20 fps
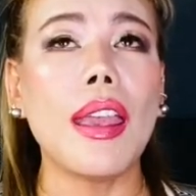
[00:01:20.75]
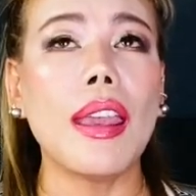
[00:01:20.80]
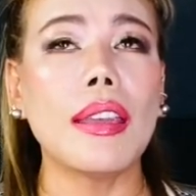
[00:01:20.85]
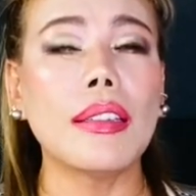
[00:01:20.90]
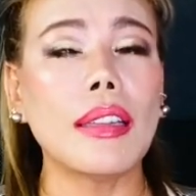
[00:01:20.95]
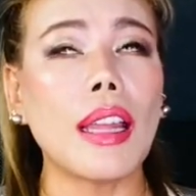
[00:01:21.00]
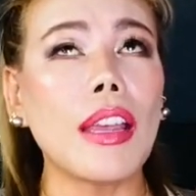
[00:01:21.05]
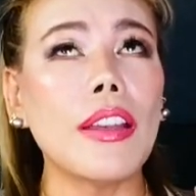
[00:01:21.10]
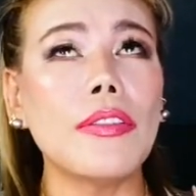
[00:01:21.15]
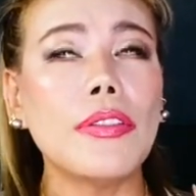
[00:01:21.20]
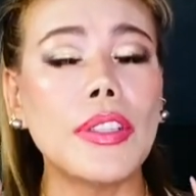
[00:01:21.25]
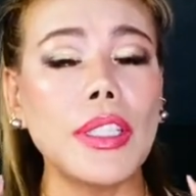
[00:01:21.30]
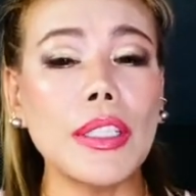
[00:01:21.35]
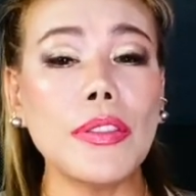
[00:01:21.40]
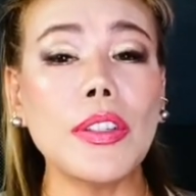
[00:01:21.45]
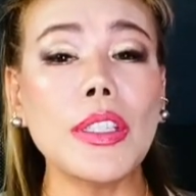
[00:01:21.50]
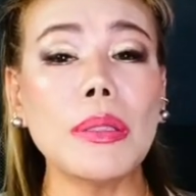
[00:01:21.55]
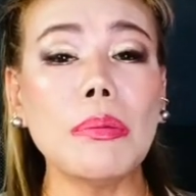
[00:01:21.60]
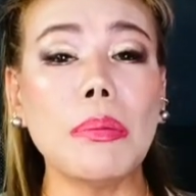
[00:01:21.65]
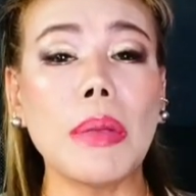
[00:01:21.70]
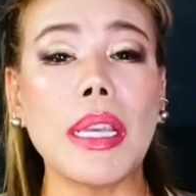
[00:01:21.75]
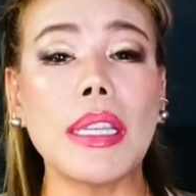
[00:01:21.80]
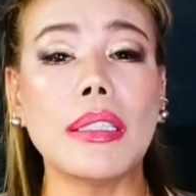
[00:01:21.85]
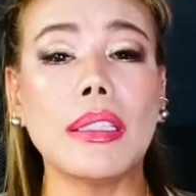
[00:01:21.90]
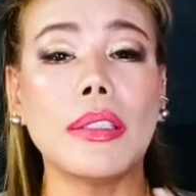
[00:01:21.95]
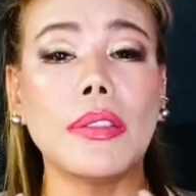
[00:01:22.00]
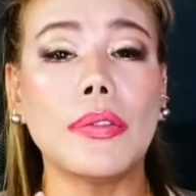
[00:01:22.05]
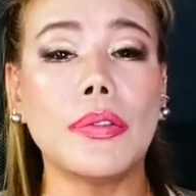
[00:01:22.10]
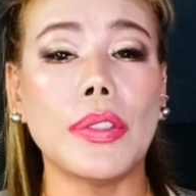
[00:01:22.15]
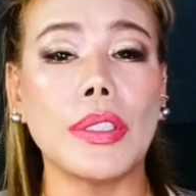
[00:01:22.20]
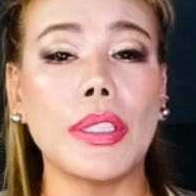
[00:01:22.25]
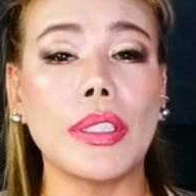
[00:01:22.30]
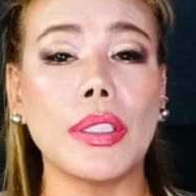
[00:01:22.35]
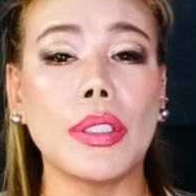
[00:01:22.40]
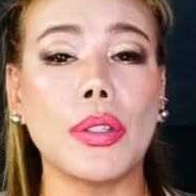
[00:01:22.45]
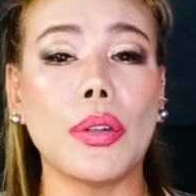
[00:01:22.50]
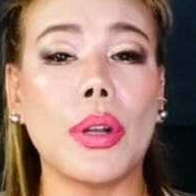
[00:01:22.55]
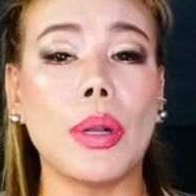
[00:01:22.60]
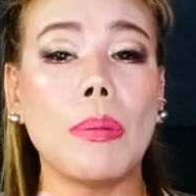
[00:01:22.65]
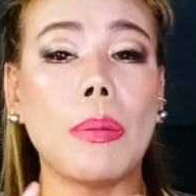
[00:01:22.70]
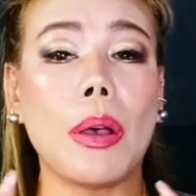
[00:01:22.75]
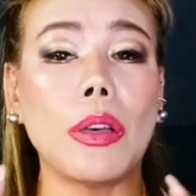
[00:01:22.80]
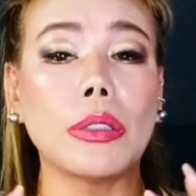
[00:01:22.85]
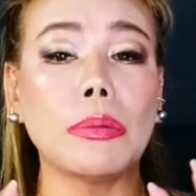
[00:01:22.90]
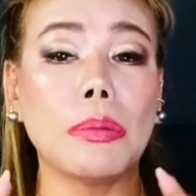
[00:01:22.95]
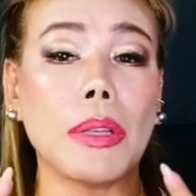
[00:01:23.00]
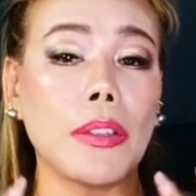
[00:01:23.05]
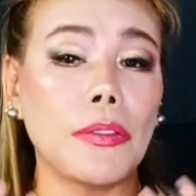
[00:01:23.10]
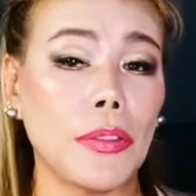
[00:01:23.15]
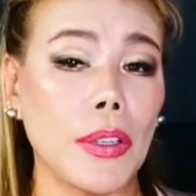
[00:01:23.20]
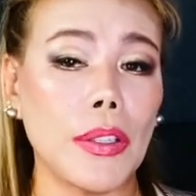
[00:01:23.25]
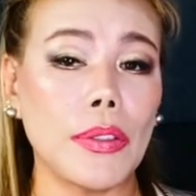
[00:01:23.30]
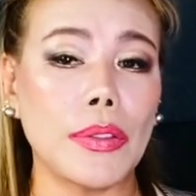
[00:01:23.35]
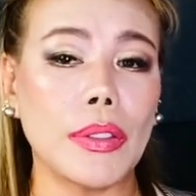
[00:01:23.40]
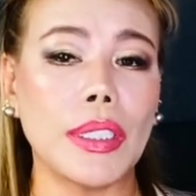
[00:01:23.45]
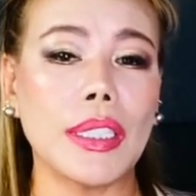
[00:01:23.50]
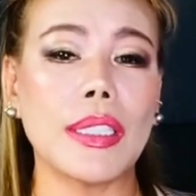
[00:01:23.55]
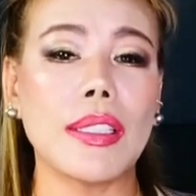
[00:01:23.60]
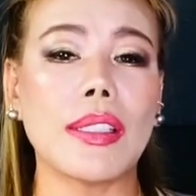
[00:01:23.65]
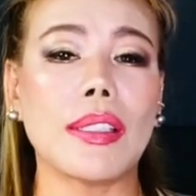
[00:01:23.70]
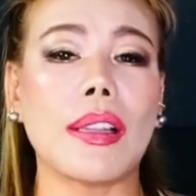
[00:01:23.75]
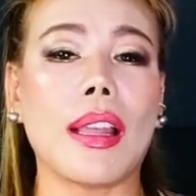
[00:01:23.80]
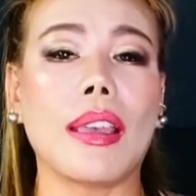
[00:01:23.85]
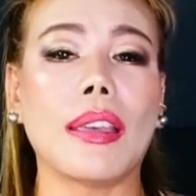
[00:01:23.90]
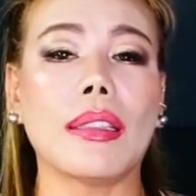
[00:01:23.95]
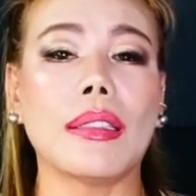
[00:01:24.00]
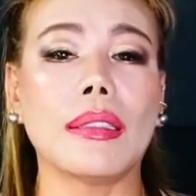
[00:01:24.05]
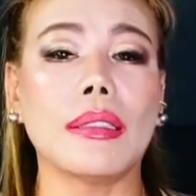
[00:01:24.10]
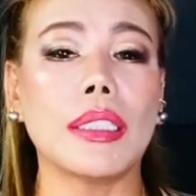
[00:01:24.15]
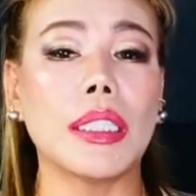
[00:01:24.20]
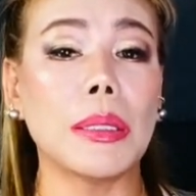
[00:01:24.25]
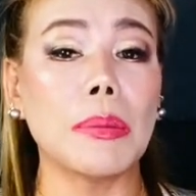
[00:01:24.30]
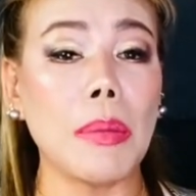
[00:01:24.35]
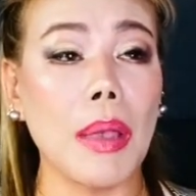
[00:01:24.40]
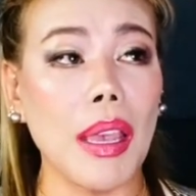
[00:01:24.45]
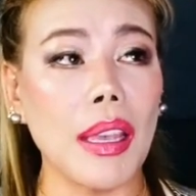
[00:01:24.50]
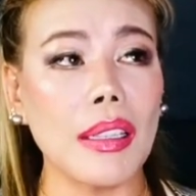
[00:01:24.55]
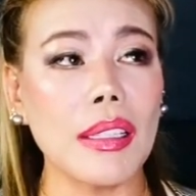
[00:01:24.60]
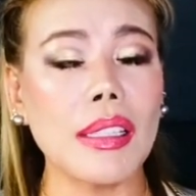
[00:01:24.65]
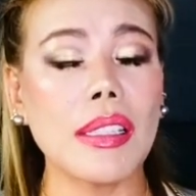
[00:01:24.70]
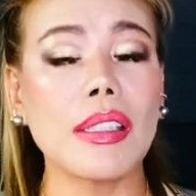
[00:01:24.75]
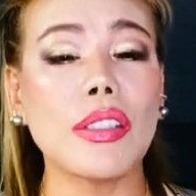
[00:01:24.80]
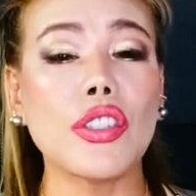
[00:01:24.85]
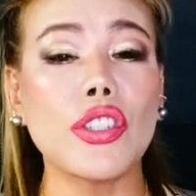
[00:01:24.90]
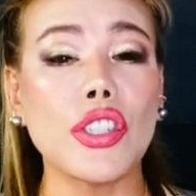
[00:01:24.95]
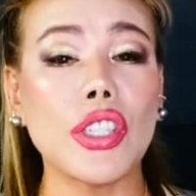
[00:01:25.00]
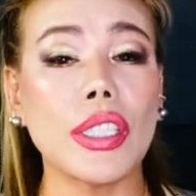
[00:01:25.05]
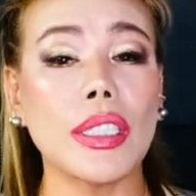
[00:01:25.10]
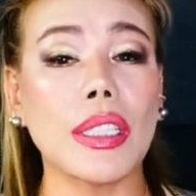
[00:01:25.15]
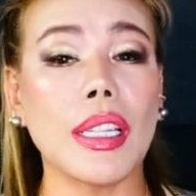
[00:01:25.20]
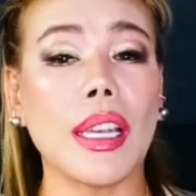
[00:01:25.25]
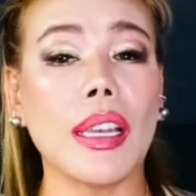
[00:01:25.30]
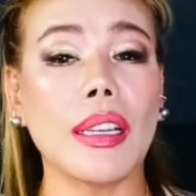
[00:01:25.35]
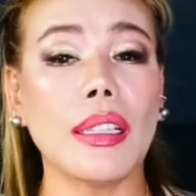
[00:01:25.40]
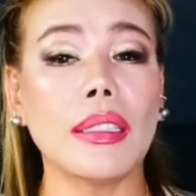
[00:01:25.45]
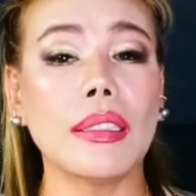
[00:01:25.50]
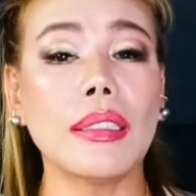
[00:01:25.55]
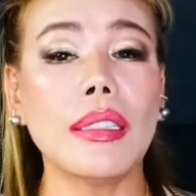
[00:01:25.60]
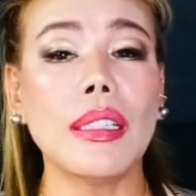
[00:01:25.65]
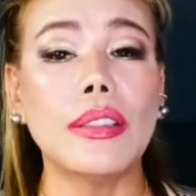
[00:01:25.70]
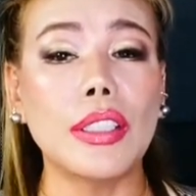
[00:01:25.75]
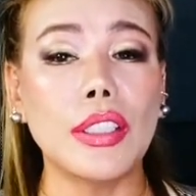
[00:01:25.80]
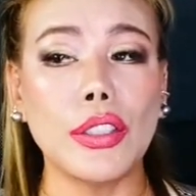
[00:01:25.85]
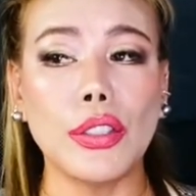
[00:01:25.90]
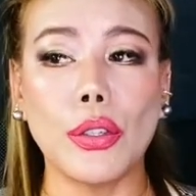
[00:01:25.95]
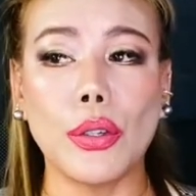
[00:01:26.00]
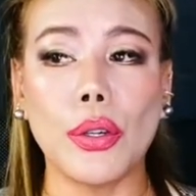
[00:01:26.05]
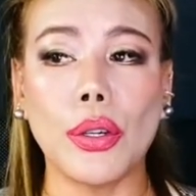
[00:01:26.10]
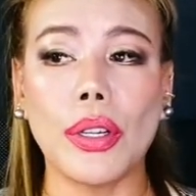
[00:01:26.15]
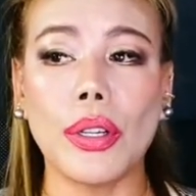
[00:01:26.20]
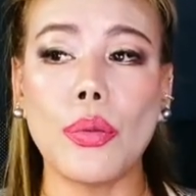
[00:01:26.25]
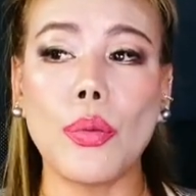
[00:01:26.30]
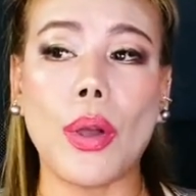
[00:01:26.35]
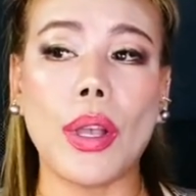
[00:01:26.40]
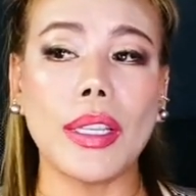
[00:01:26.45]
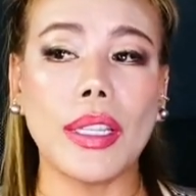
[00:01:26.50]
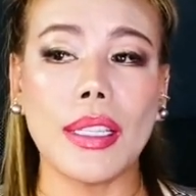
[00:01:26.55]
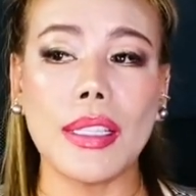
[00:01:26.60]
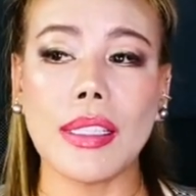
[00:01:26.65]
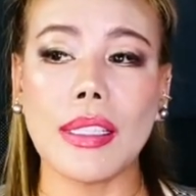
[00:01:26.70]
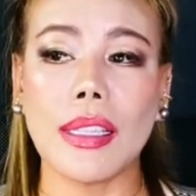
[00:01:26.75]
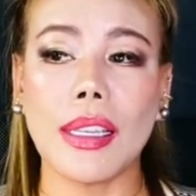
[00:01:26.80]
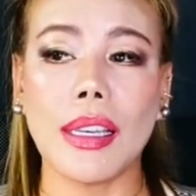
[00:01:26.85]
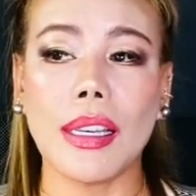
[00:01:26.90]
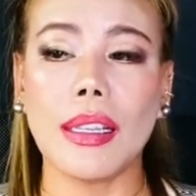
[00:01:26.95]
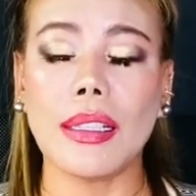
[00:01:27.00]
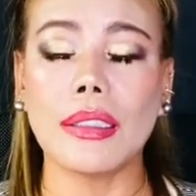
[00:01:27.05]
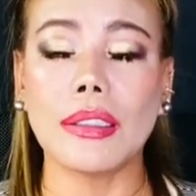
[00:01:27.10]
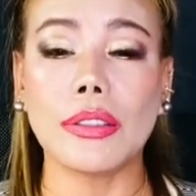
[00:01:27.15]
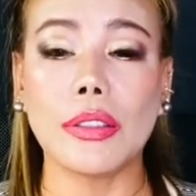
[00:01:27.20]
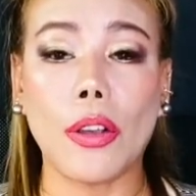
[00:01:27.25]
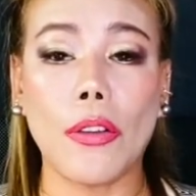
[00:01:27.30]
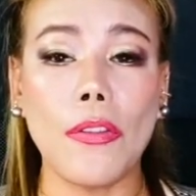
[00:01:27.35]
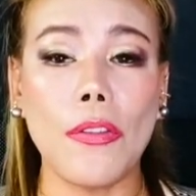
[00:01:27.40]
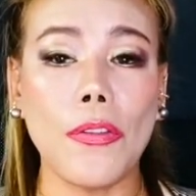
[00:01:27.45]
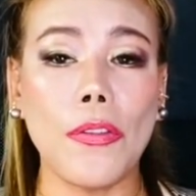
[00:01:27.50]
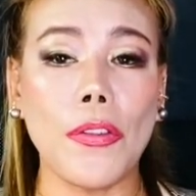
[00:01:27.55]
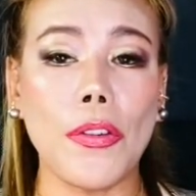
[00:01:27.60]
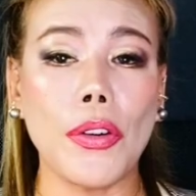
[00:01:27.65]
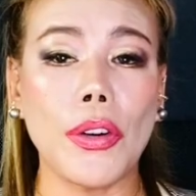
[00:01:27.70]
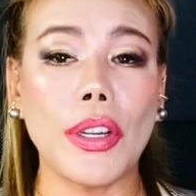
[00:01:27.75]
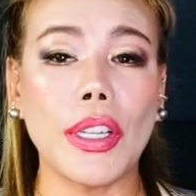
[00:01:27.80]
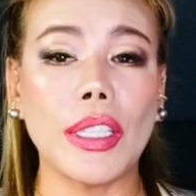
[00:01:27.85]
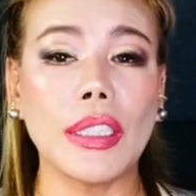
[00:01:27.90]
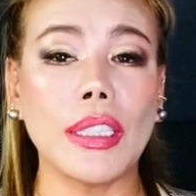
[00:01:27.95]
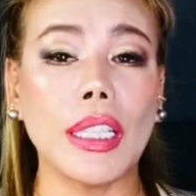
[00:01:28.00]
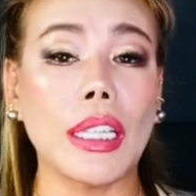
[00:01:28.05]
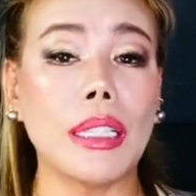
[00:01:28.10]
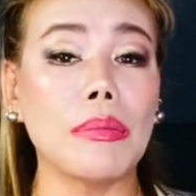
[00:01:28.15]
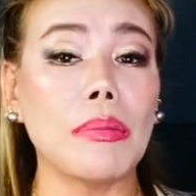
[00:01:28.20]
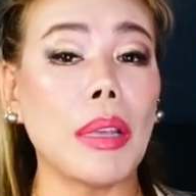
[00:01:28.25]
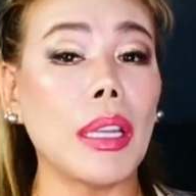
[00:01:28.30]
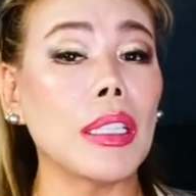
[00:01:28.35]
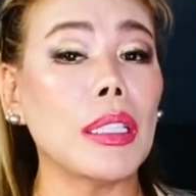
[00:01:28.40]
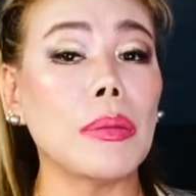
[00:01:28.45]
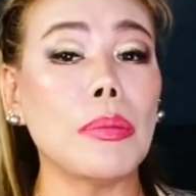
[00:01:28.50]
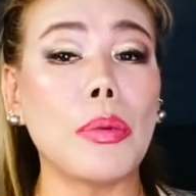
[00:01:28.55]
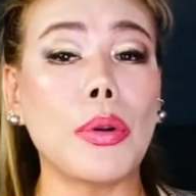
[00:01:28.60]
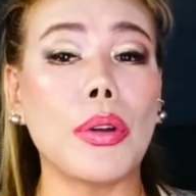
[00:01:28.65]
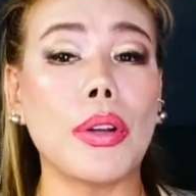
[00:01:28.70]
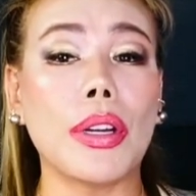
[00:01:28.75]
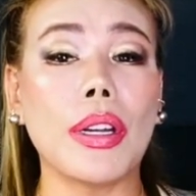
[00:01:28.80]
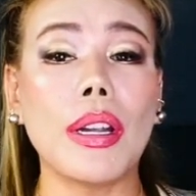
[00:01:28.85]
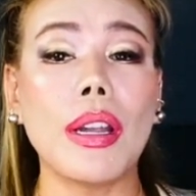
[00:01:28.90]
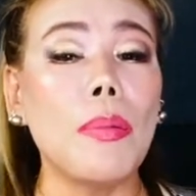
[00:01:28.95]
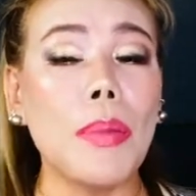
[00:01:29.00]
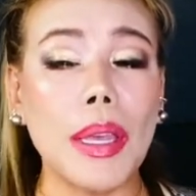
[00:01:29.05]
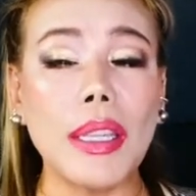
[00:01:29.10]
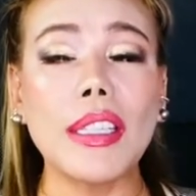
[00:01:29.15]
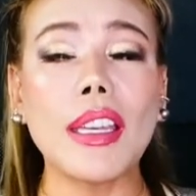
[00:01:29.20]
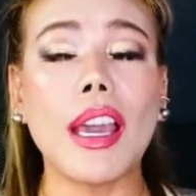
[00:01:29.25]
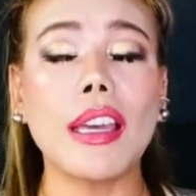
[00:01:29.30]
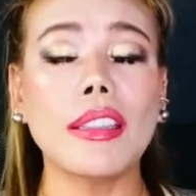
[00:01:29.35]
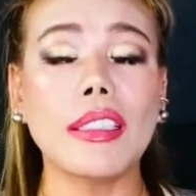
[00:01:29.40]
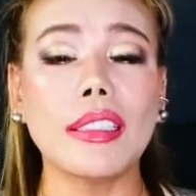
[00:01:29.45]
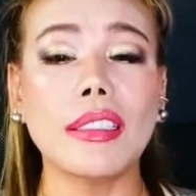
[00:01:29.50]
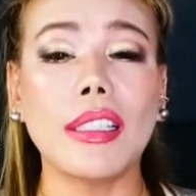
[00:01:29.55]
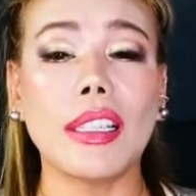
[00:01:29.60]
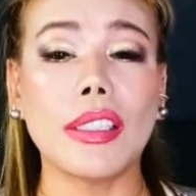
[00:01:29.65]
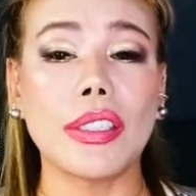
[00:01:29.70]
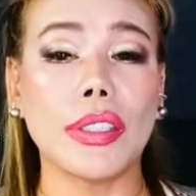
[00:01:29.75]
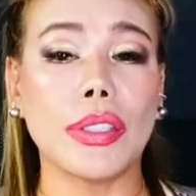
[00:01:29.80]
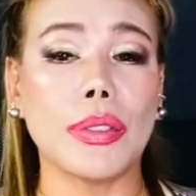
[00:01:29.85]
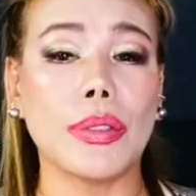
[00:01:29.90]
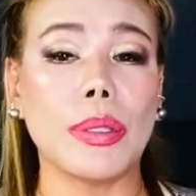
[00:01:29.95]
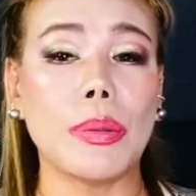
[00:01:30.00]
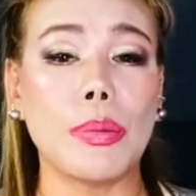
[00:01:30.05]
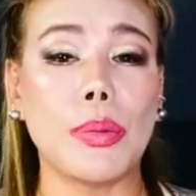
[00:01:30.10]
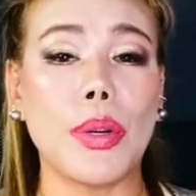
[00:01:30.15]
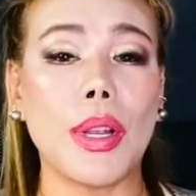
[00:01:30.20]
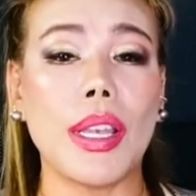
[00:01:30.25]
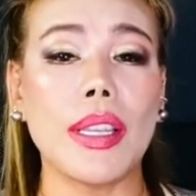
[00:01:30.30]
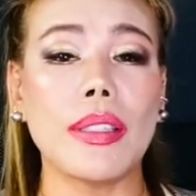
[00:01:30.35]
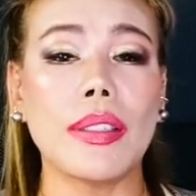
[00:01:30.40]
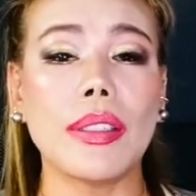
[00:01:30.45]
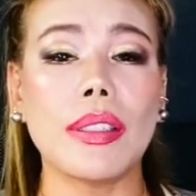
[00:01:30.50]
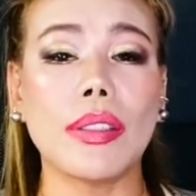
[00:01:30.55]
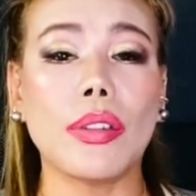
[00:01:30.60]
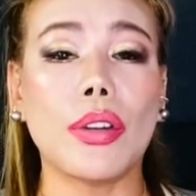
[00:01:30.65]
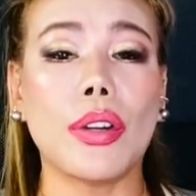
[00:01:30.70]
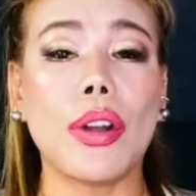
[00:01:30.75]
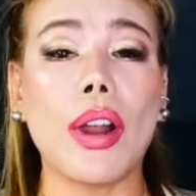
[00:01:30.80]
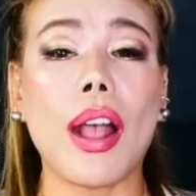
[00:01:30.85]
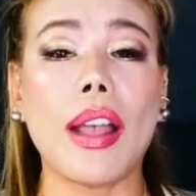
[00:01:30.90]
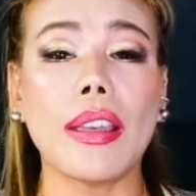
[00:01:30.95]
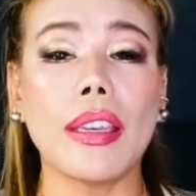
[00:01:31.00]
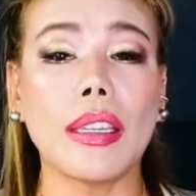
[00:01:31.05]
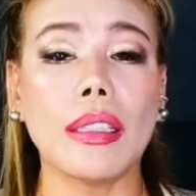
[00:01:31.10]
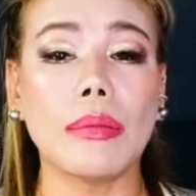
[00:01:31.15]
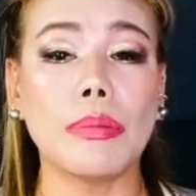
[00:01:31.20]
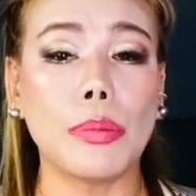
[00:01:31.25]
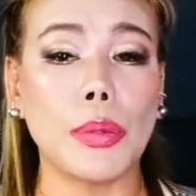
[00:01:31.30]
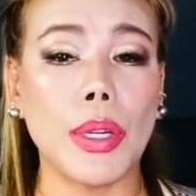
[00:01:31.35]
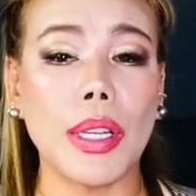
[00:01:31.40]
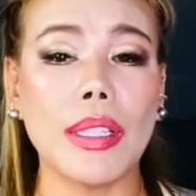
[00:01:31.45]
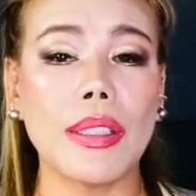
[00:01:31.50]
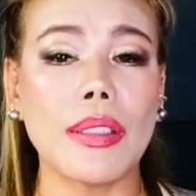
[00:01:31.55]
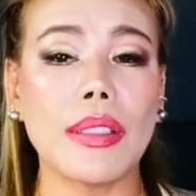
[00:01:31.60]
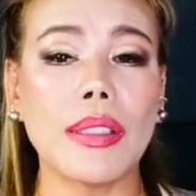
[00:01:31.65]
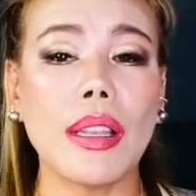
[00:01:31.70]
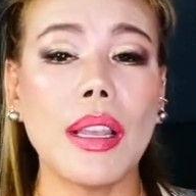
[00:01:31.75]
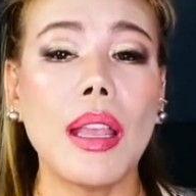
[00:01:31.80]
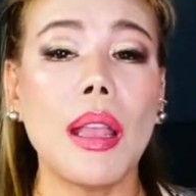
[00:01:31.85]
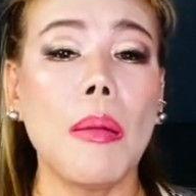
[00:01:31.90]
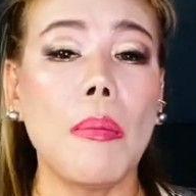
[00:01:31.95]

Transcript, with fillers: and I've even made a video about my favorites like Hermès, Chanel, Dior, Y S L, Tom Ford, and many more, many other luxury brands or high-end brands,